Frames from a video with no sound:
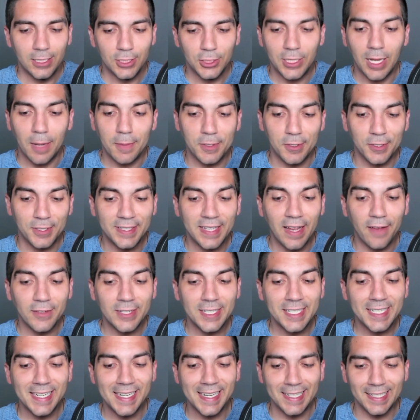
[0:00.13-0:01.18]
Chapter
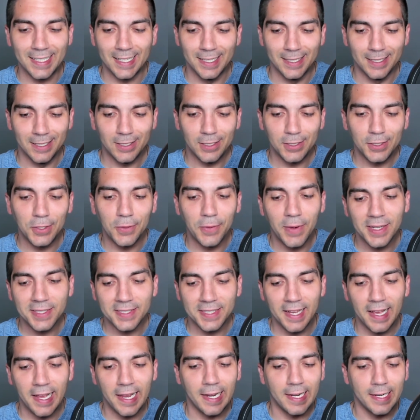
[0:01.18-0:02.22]
17,
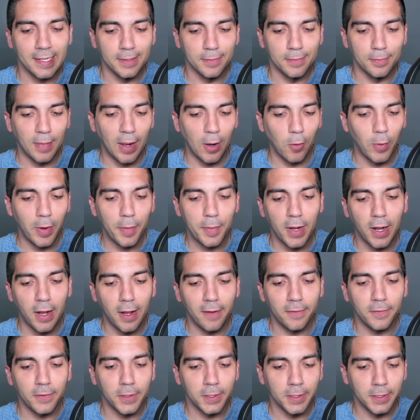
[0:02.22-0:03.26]
USA by Wim
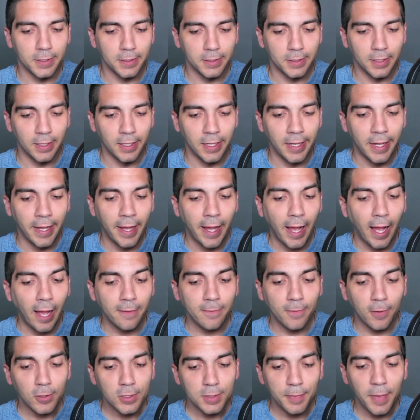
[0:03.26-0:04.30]
Hof. I
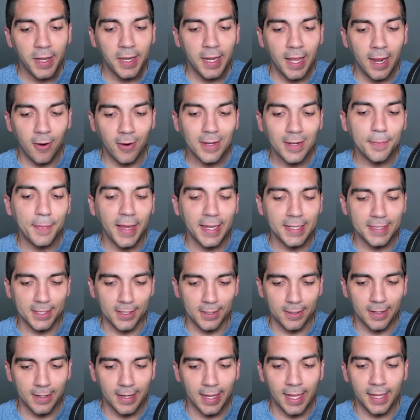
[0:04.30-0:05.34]
first met Eric
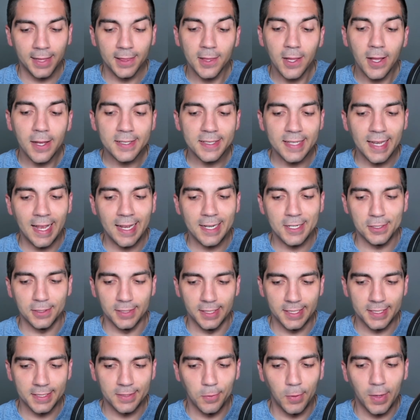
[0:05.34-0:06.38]
Mazer in Los
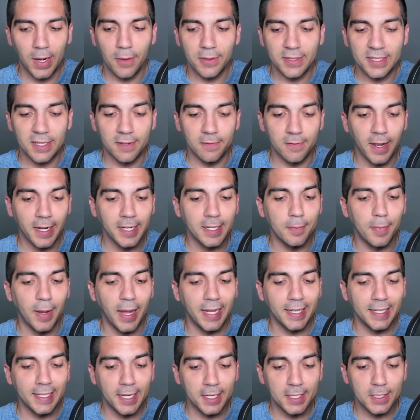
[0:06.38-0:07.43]
Angeles when I was invited by a
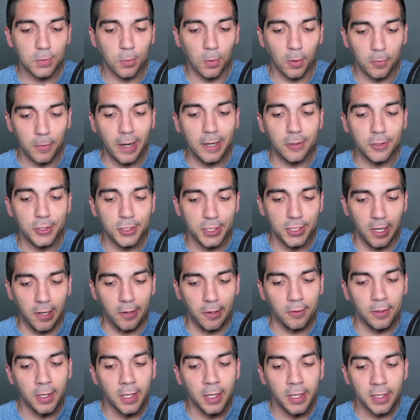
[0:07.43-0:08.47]
Guinness World Record
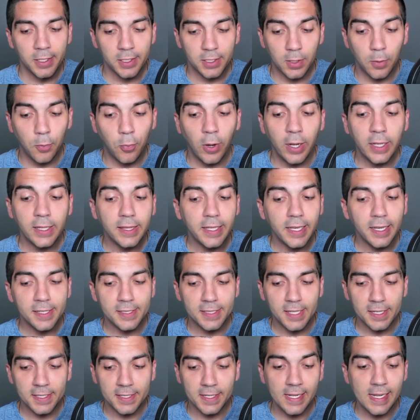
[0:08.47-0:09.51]
show to break the
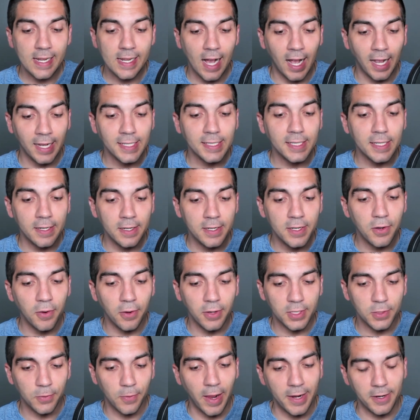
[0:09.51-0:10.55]
existing ice
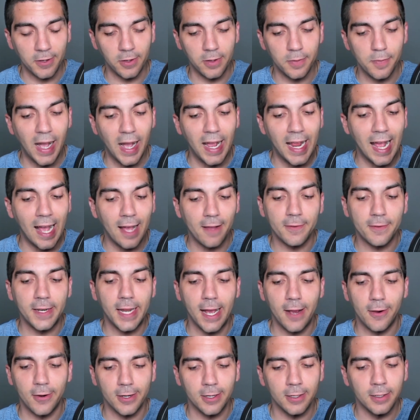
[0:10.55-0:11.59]
endurance record by half an
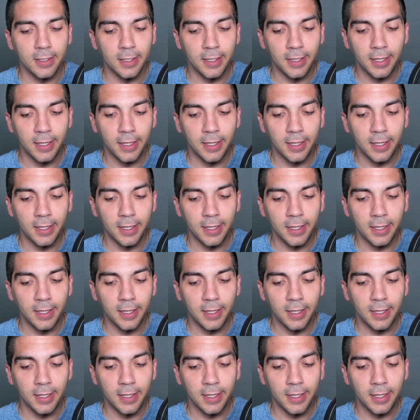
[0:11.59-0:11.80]
hour.